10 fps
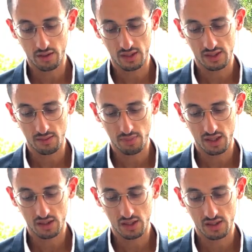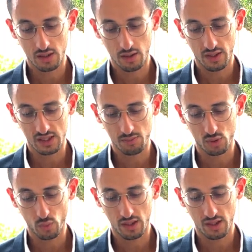That's a big disc that's
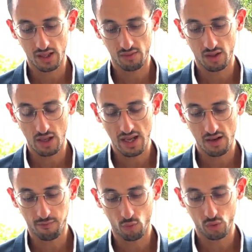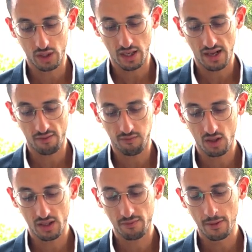between the level L4 and
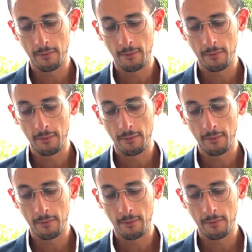L5.